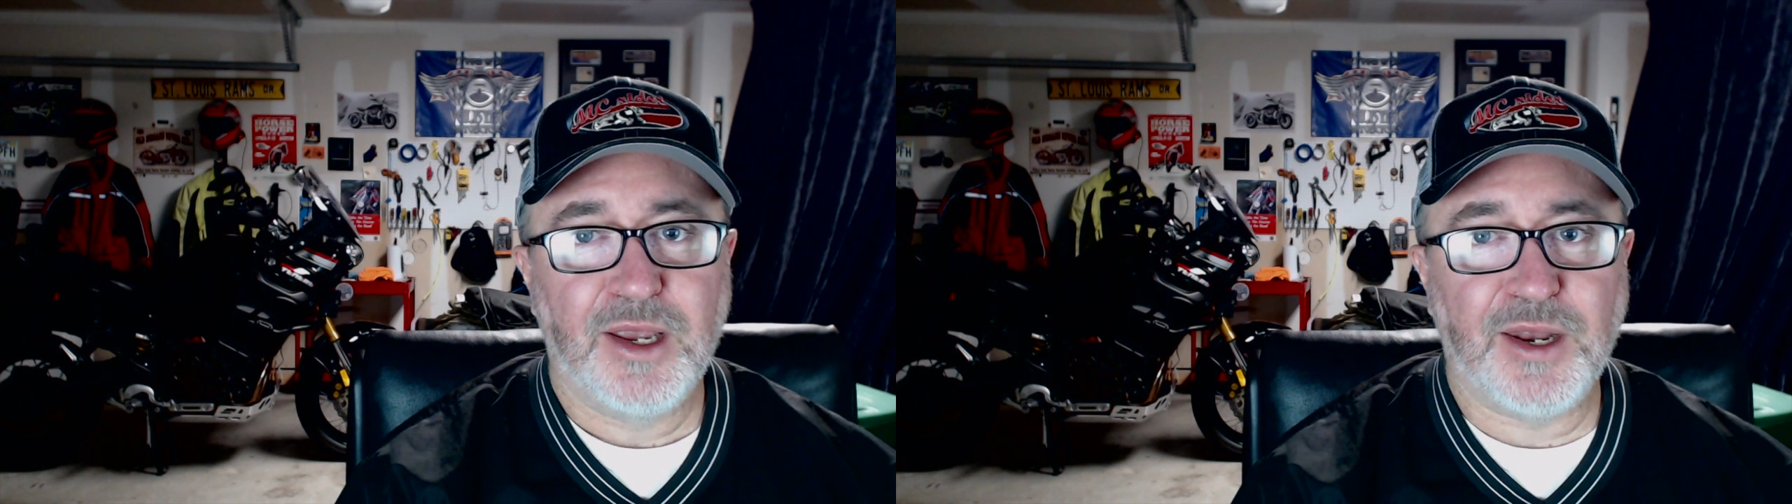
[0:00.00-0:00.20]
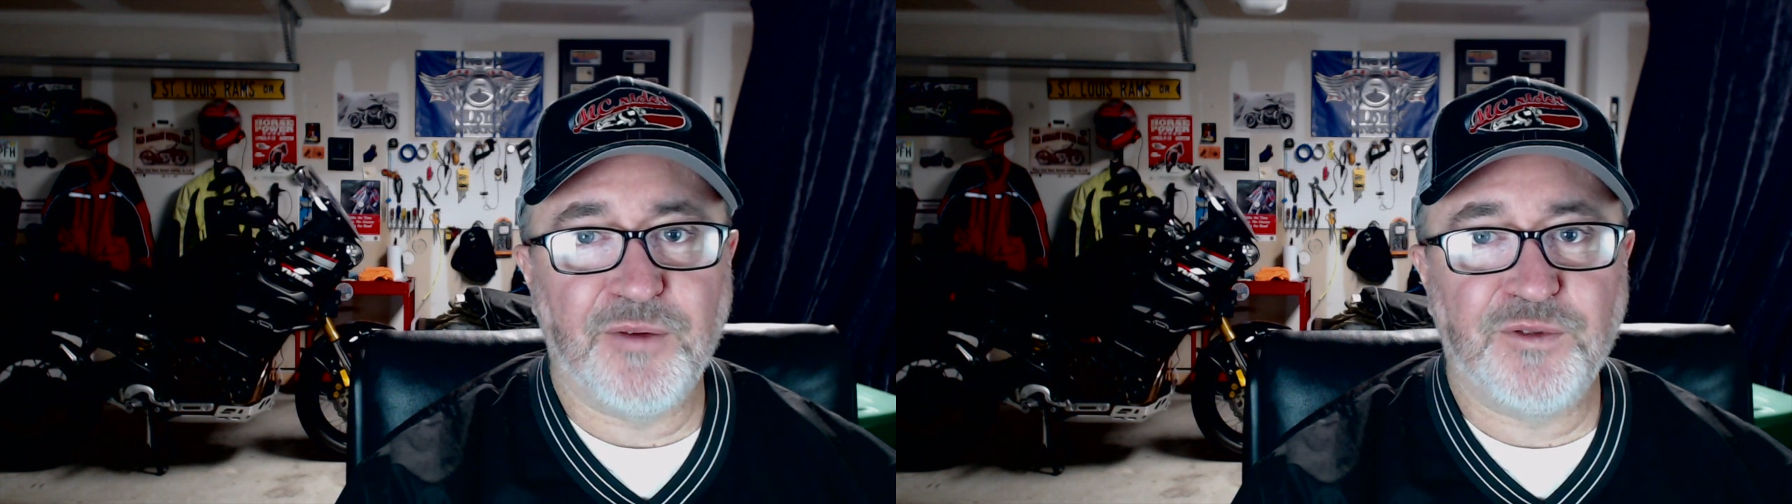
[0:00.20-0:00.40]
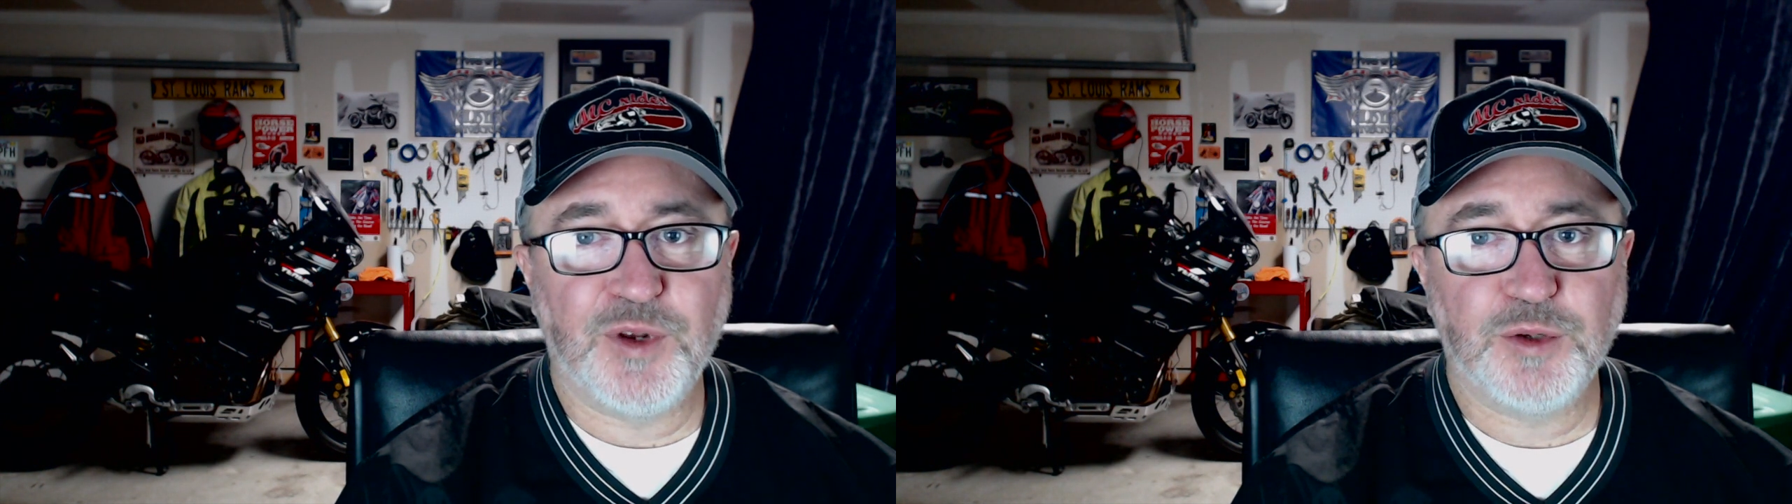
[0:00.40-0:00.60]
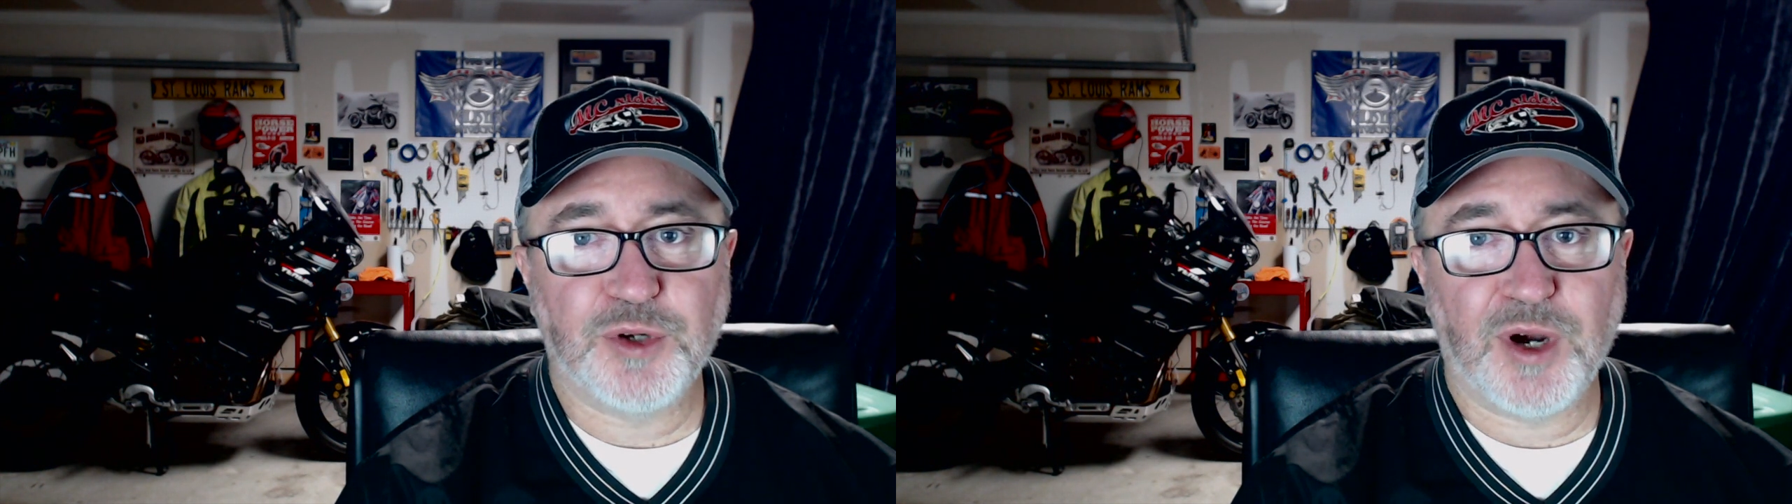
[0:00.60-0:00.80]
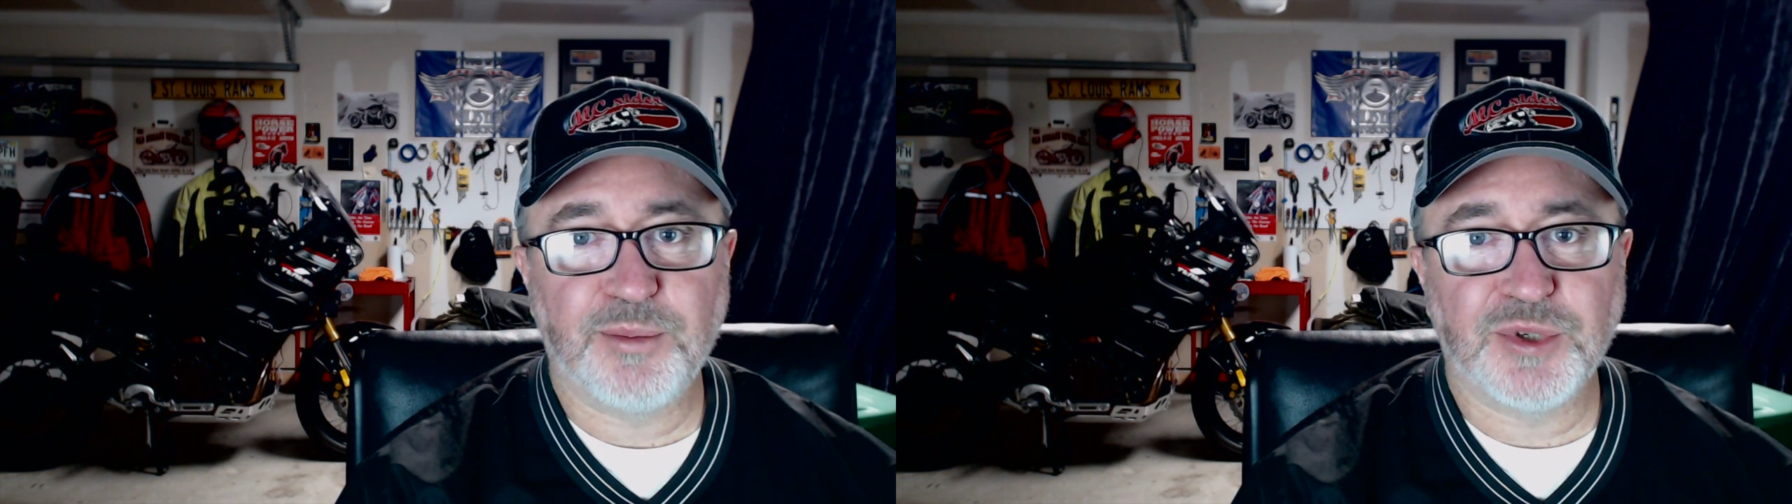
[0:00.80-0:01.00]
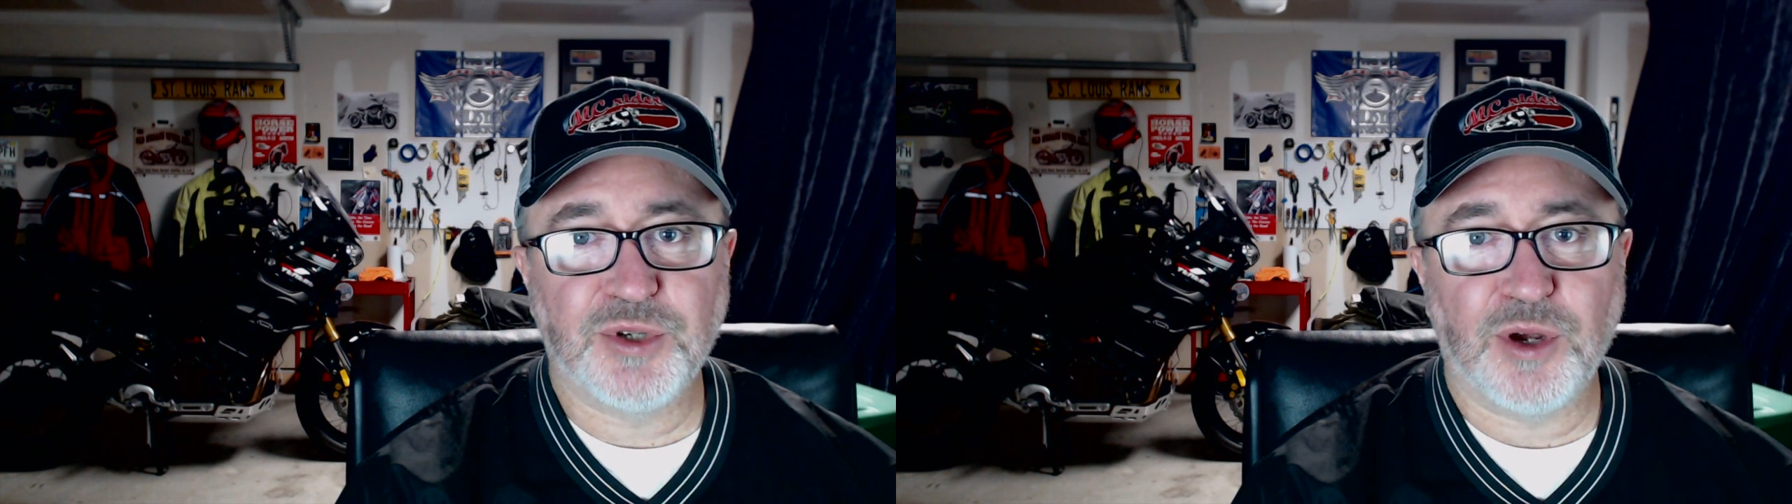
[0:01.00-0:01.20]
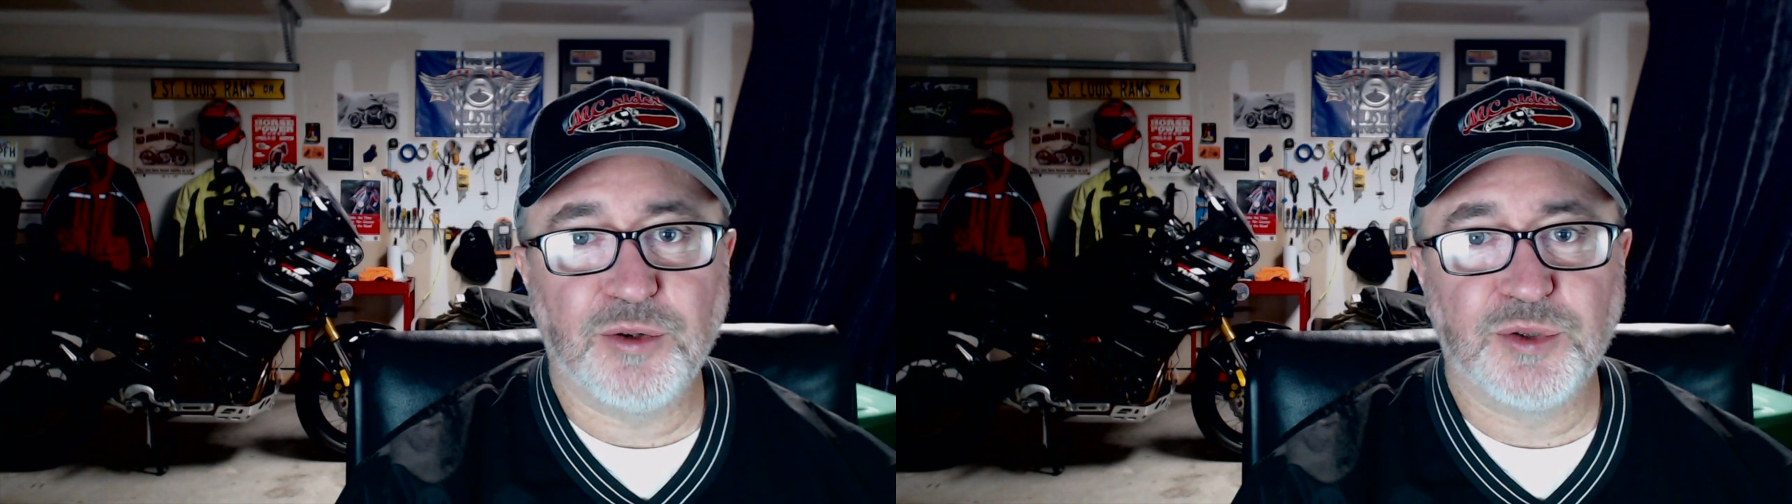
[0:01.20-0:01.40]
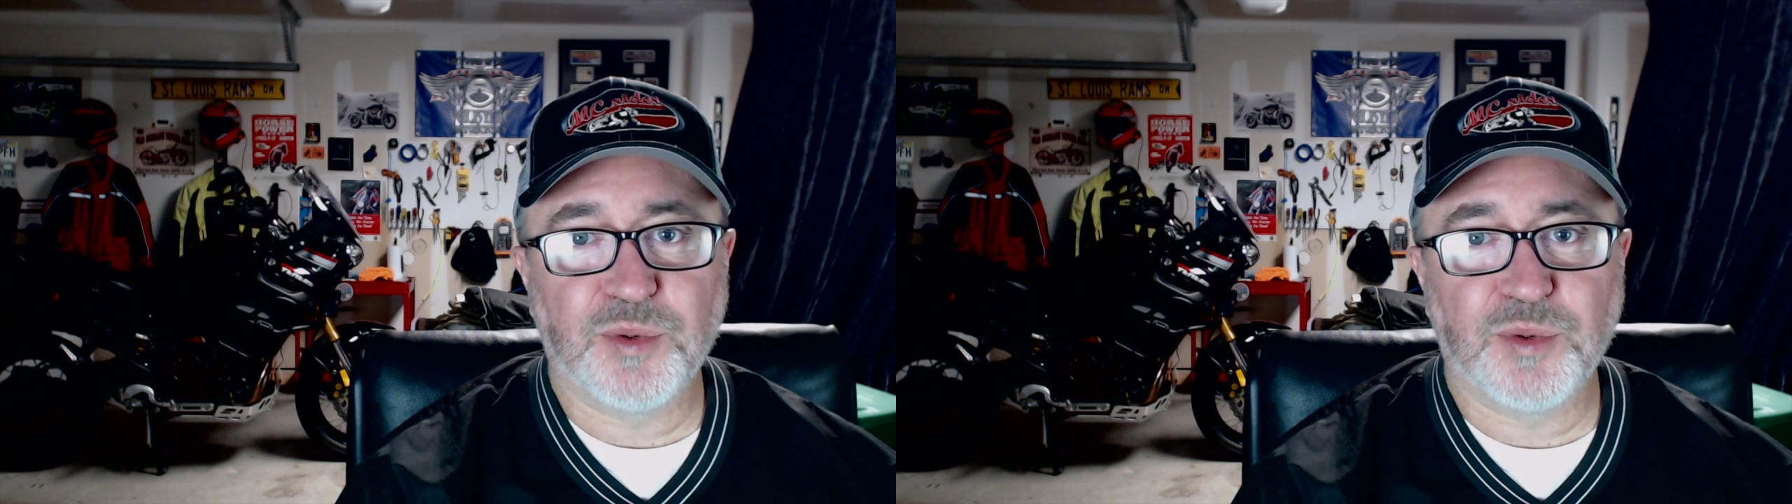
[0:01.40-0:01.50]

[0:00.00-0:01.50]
And in future episodes,